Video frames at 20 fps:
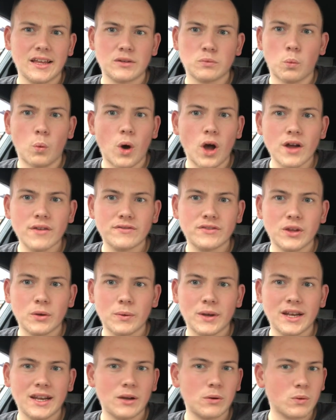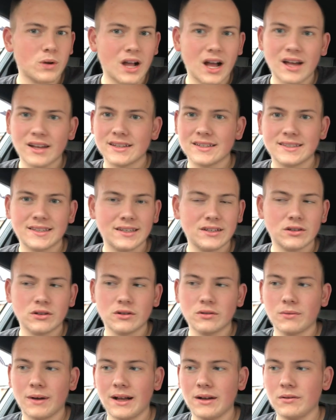it's worth doing. It will cut the
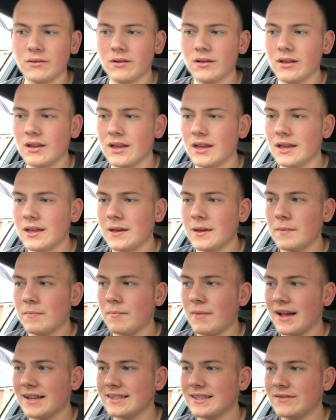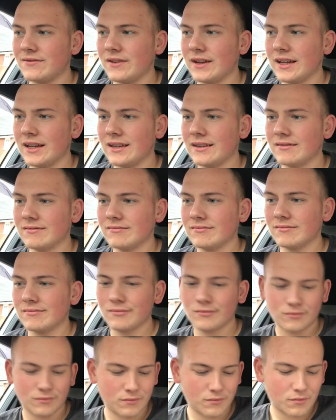signal out massively.
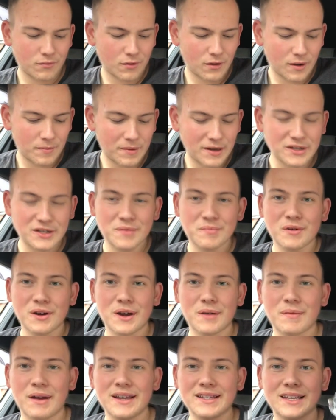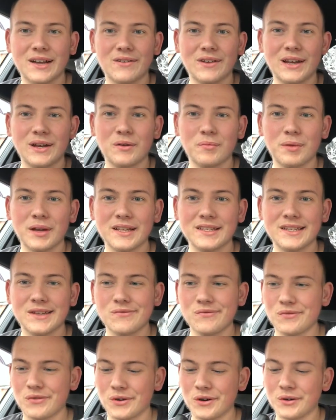I'm actually pretty amazed how a little bit of
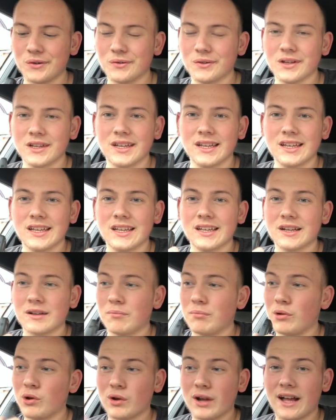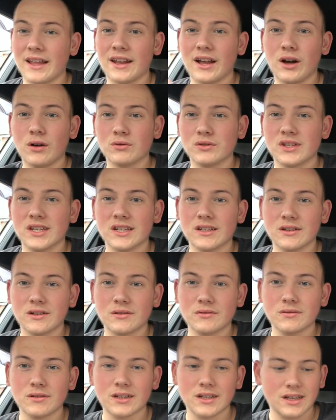tinfoil can block out the whole
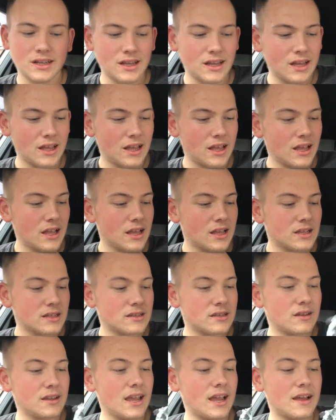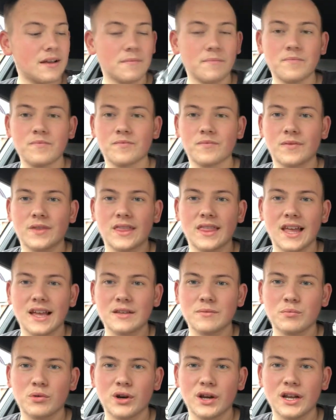signal. So yeah,
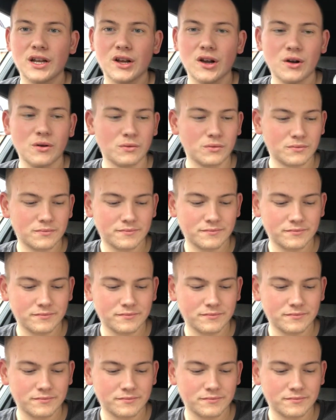that's pretty cool.